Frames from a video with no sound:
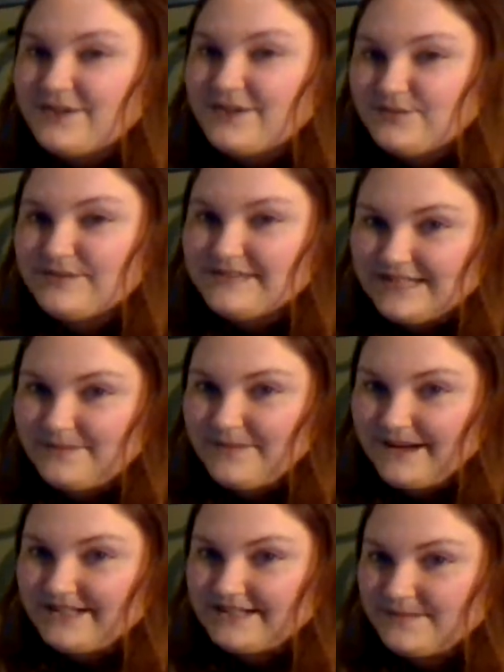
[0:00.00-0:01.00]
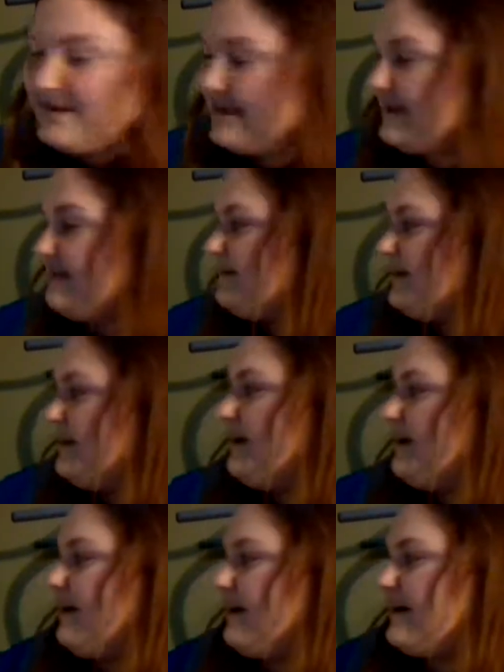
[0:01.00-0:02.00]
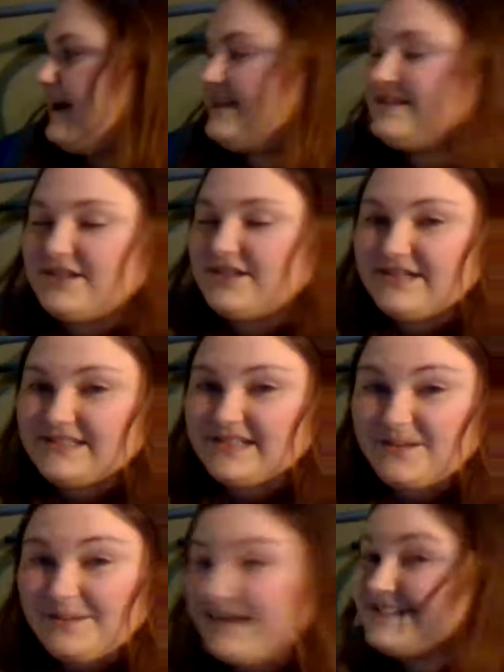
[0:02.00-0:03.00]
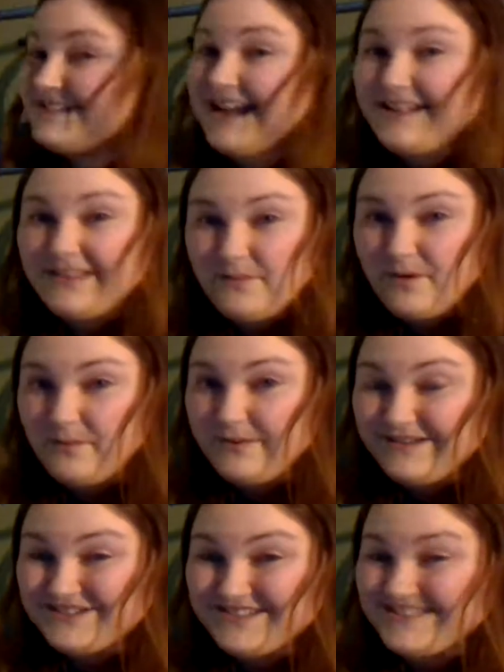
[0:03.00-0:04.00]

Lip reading: do c minus b. Our answer is going to be exactly what we just